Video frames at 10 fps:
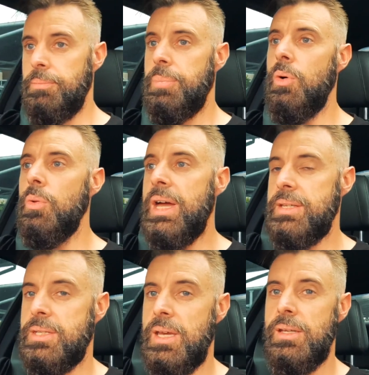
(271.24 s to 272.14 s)
But all that
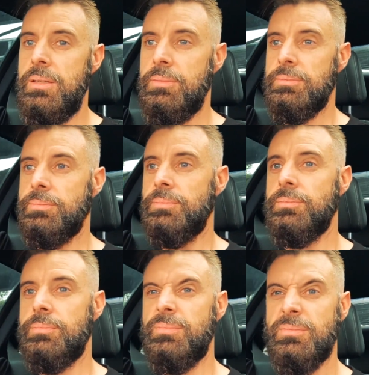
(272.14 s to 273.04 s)
said,
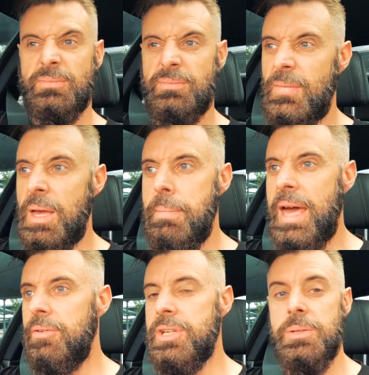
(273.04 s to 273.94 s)

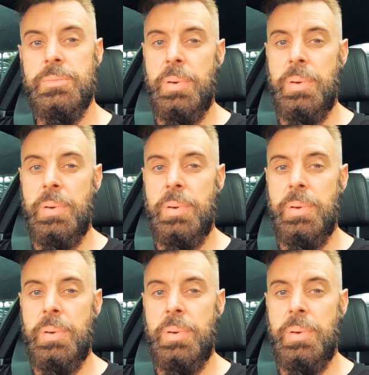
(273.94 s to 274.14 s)
mannerisms,